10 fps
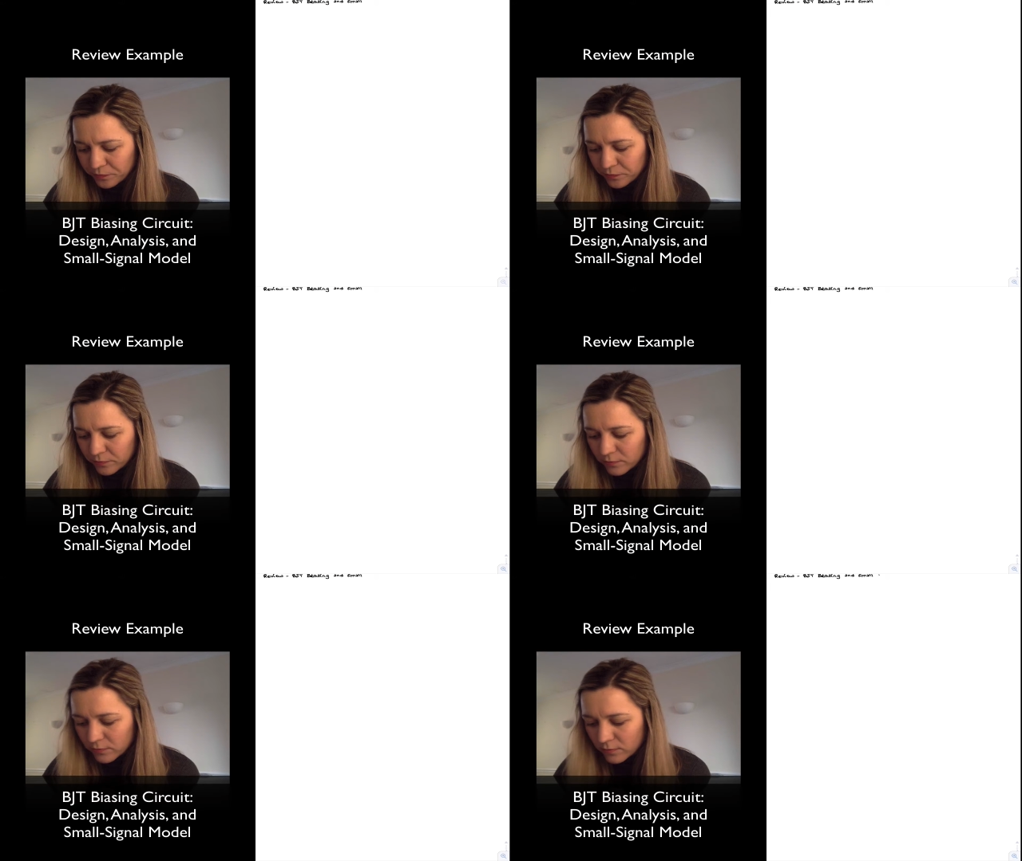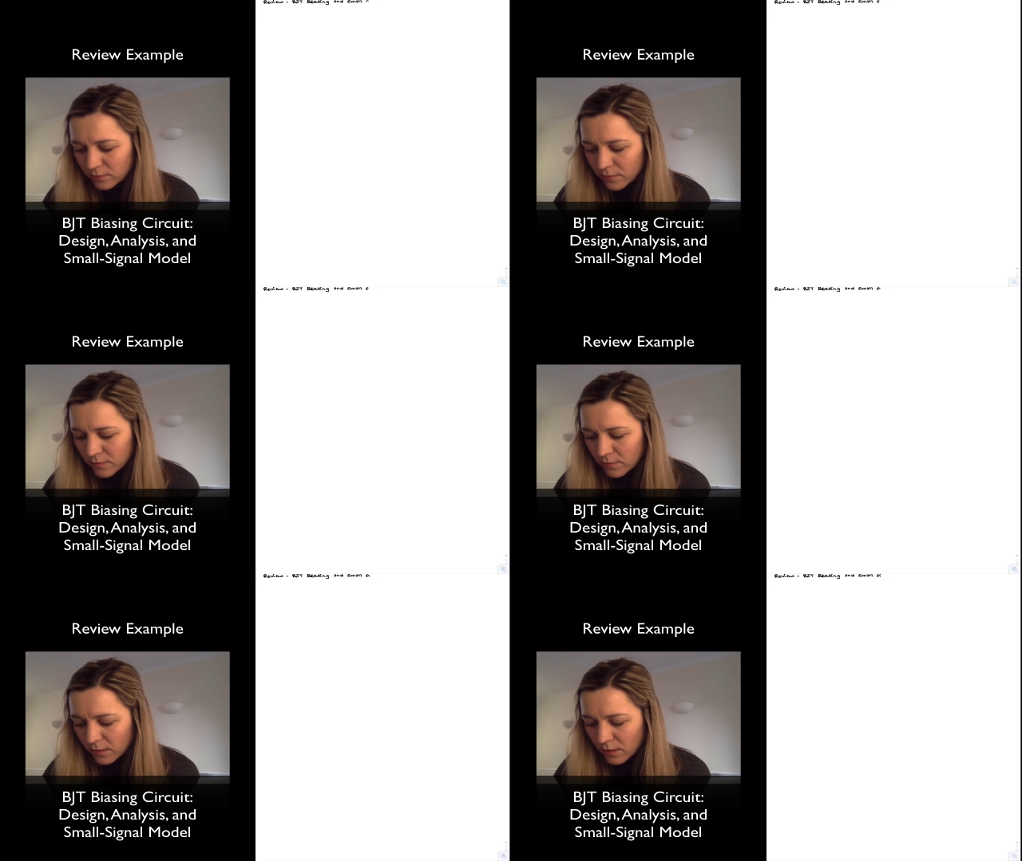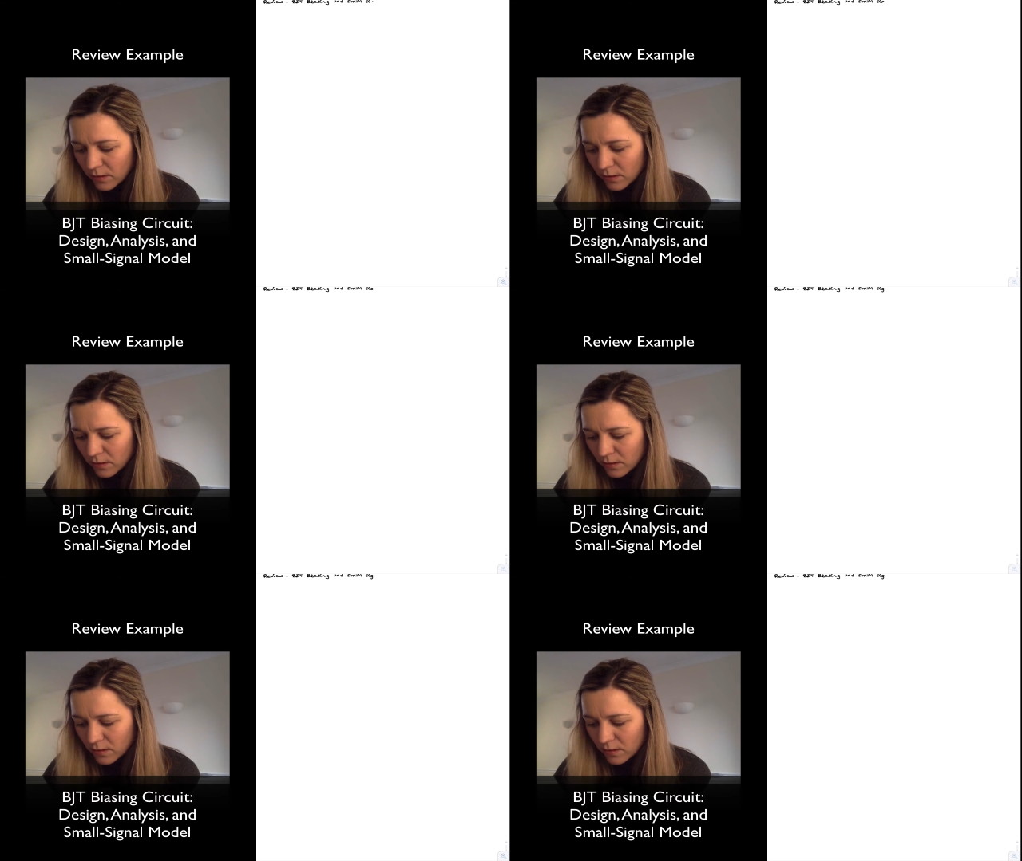
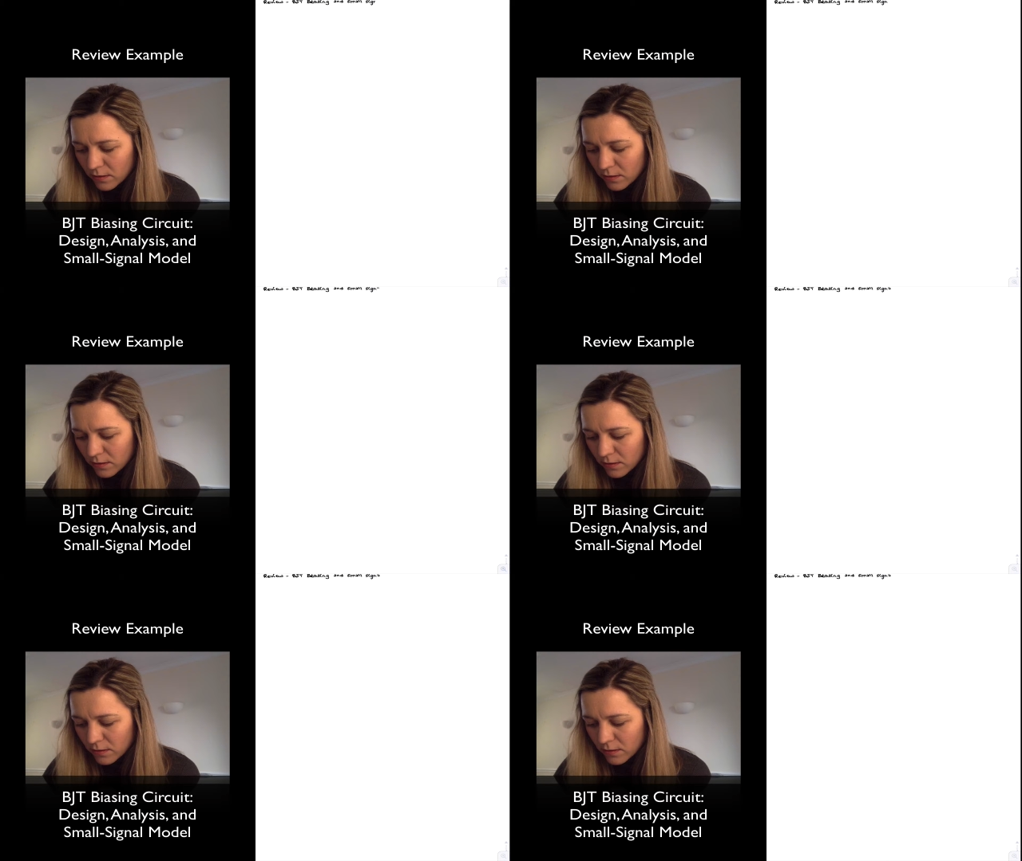Nobody speaks.